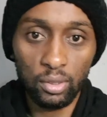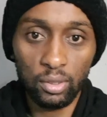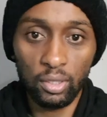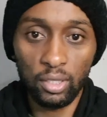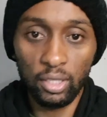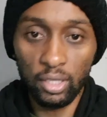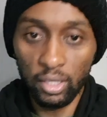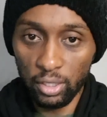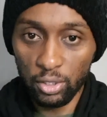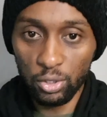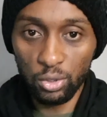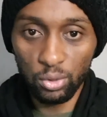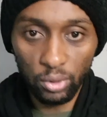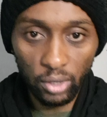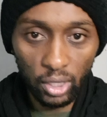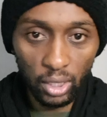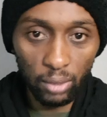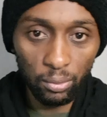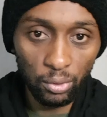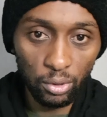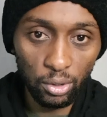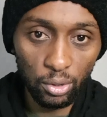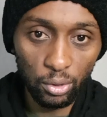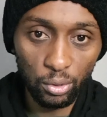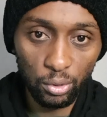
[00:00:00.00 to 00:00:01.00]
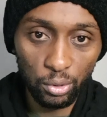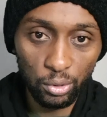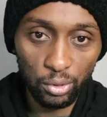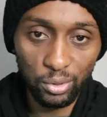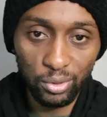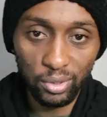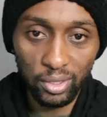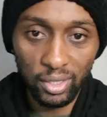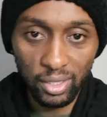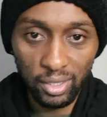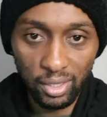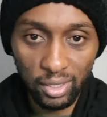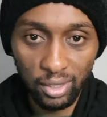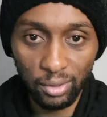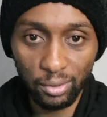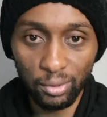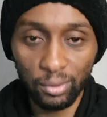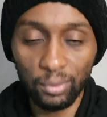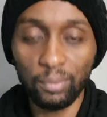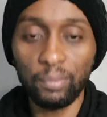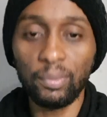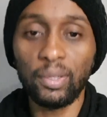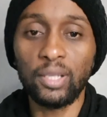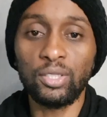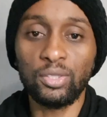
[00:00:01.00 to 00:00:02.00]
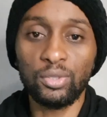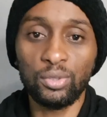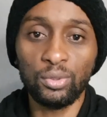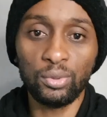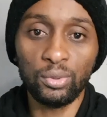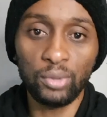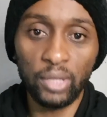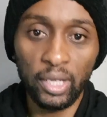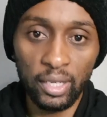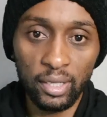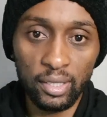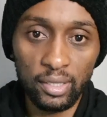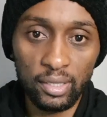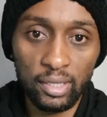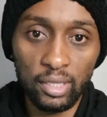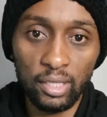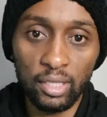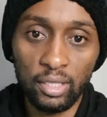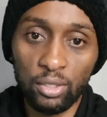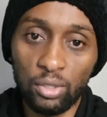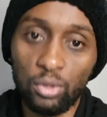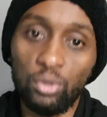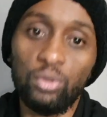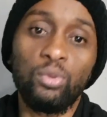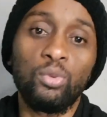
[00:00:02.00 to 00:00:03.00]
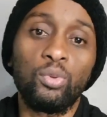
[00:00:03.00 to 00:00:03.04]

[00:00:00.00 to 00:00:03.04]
Yes, you came with the goods to the till, but you understand